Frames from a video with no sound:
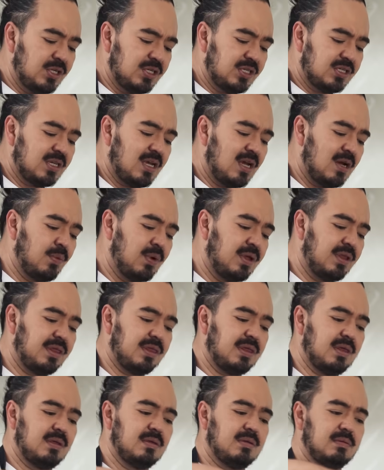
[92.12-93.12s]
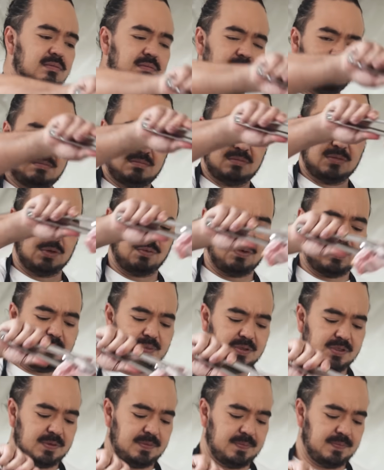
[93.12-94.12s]
just start with the
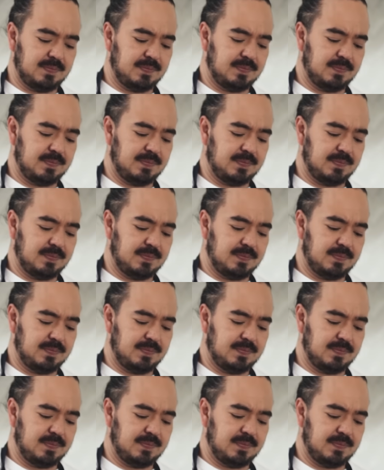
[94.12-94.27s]
ribs.